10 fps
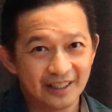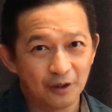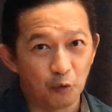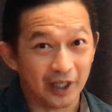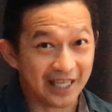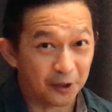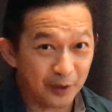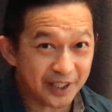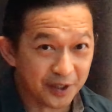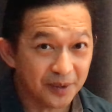what can we
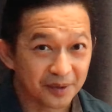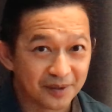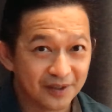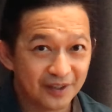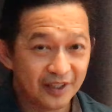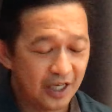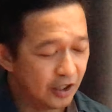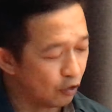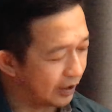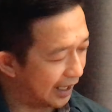do
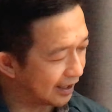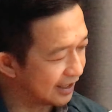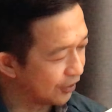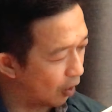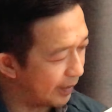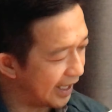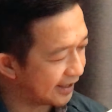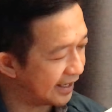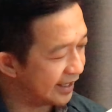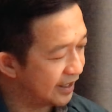to get the
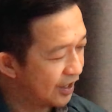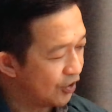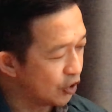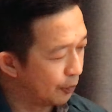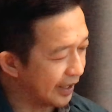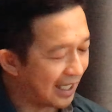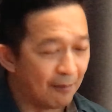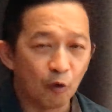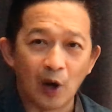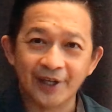denominator to
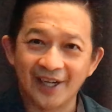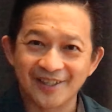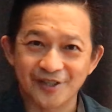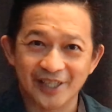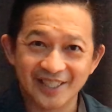become 100?